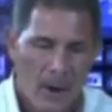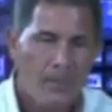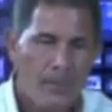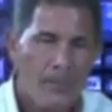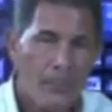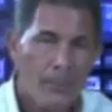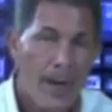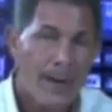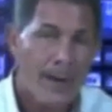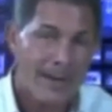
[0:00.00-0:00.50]
Our
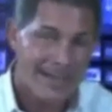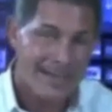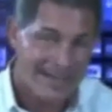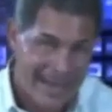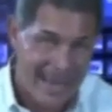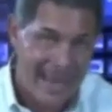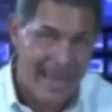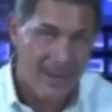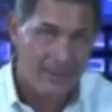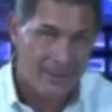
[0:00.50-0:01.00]
product
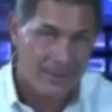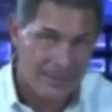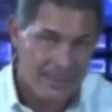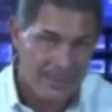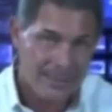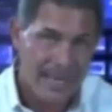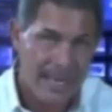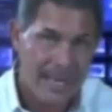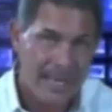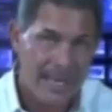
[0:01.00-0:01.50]
now,
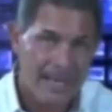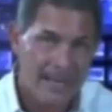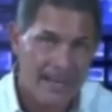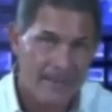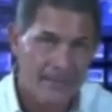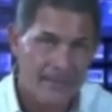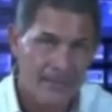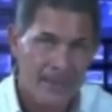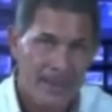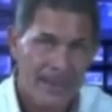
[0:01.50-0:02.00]

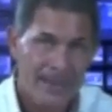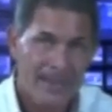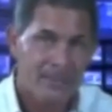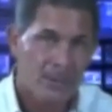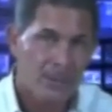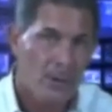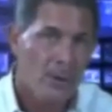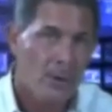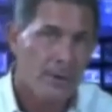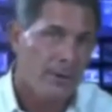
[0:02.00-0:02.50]
today,
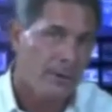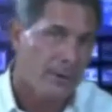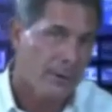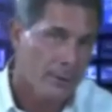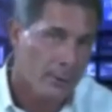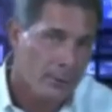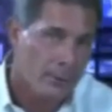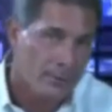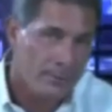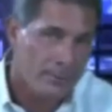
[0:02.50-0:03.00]
is called a
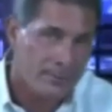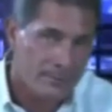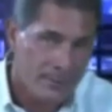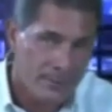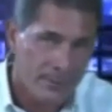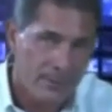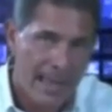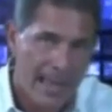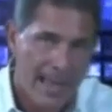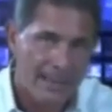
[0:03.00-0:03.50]

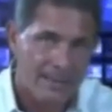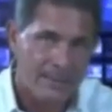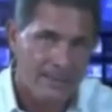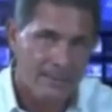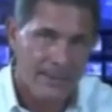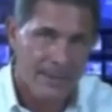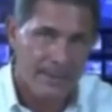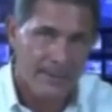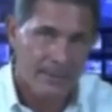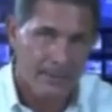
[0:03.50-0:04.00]
NRF2
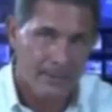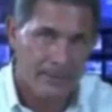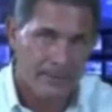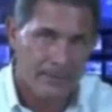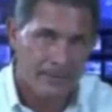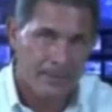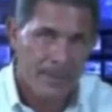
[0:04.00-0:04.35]
activator.